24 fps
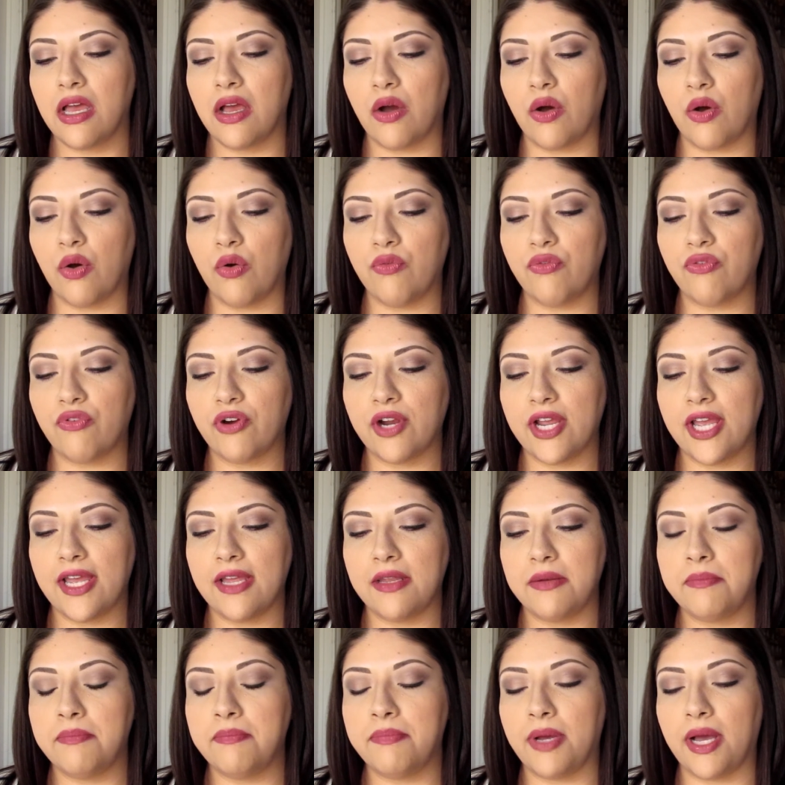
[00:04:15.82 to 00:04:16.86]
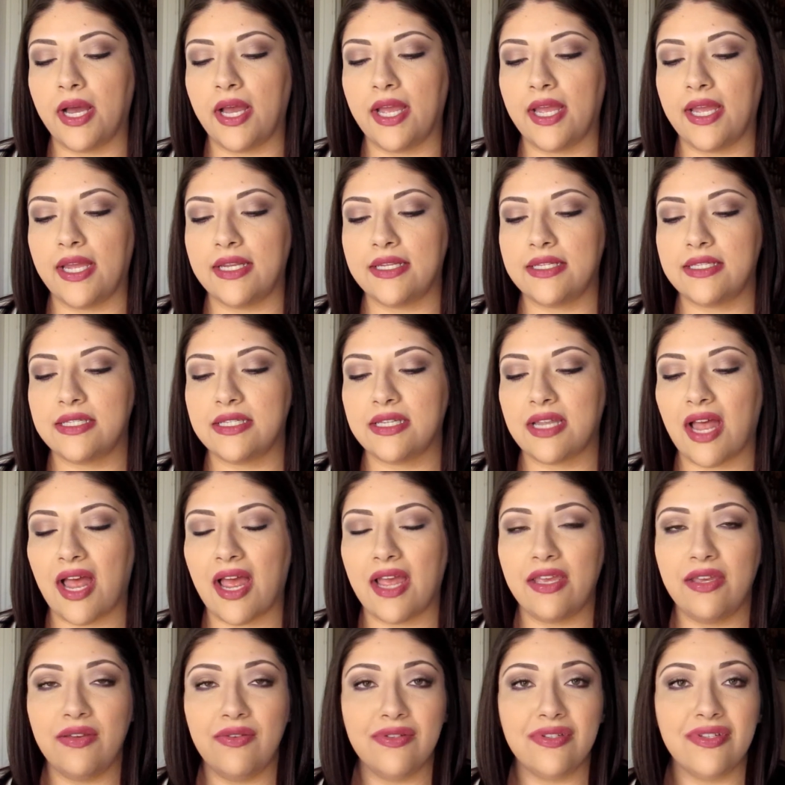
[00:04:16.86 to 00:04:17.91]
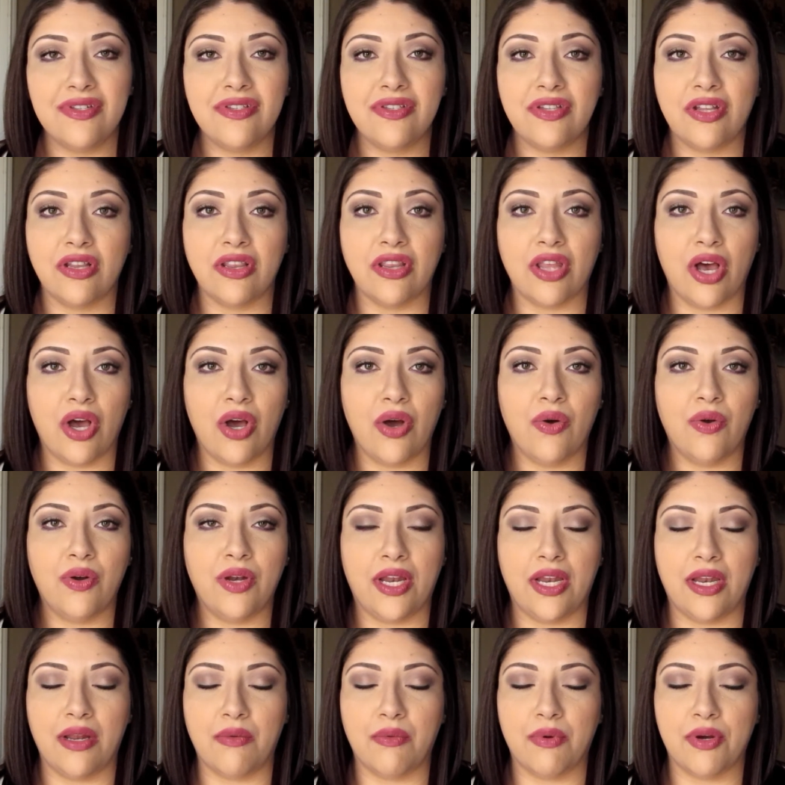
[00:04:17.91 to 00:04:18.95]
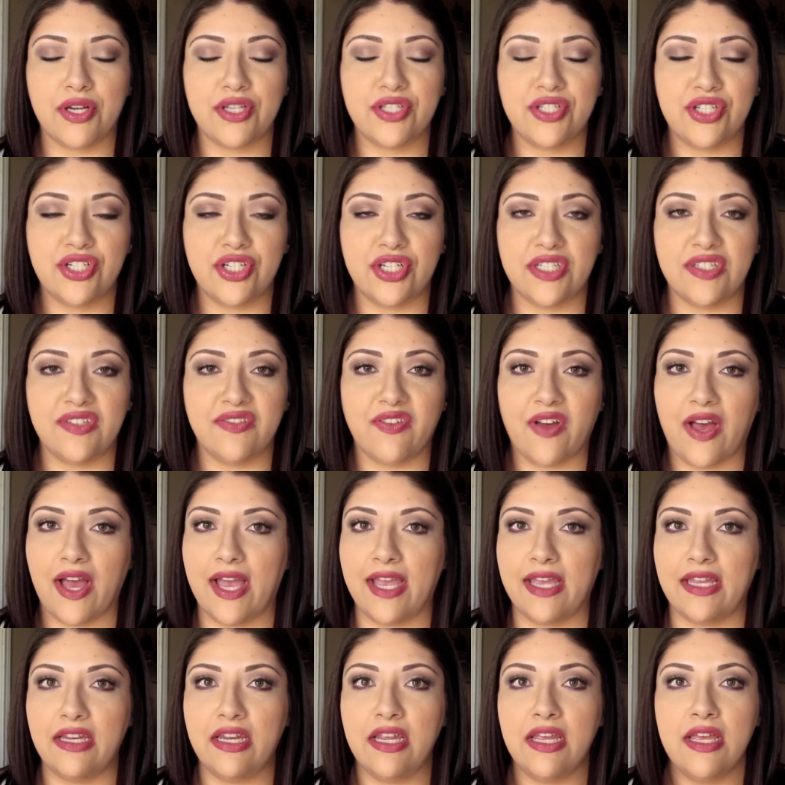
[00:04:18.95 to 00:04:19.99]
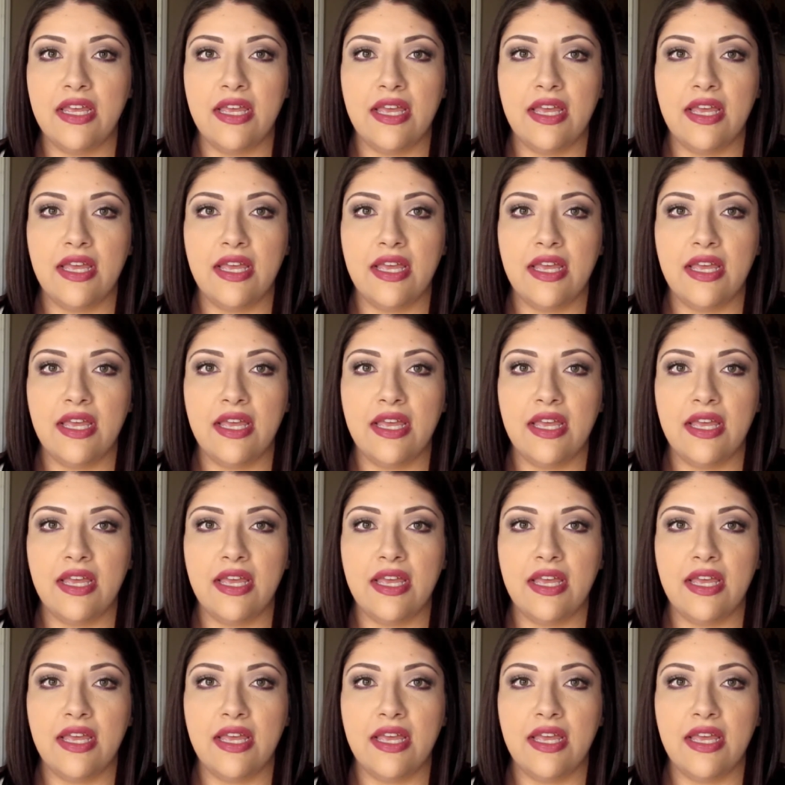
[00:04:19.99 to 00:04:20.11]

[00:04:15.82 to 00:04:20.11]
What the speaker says: over it, but I use this alone and it works just fine.